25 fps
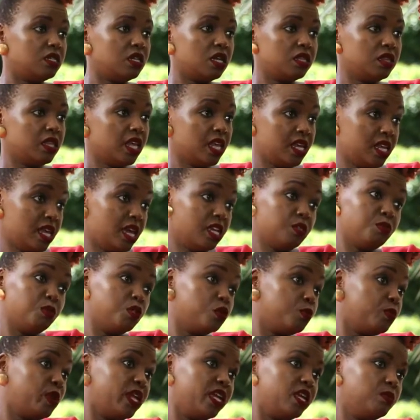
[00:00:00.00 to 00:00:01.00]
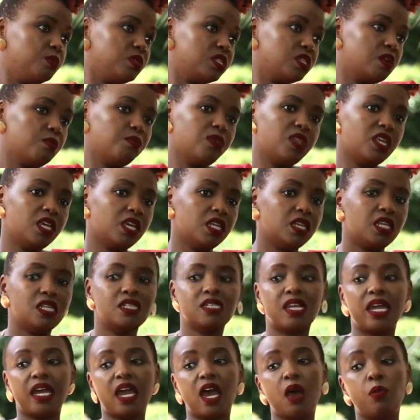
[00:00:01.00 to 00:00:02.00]
And then he asked me to play him something, and then it's
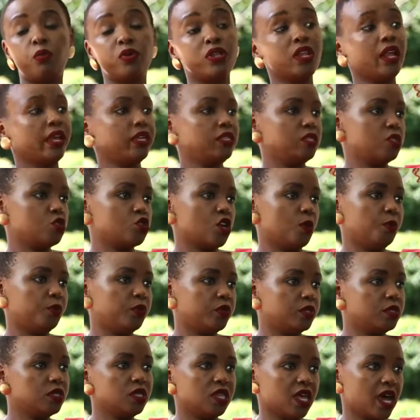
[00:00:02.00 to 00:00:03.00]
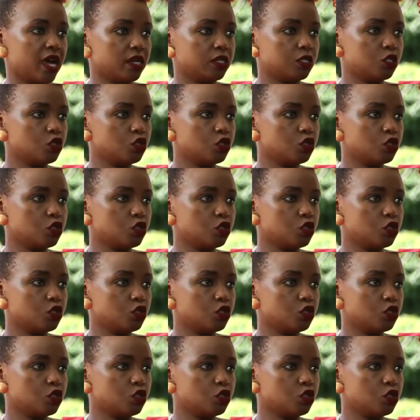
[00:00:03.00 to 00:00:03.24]
like, I would like to jump onto that.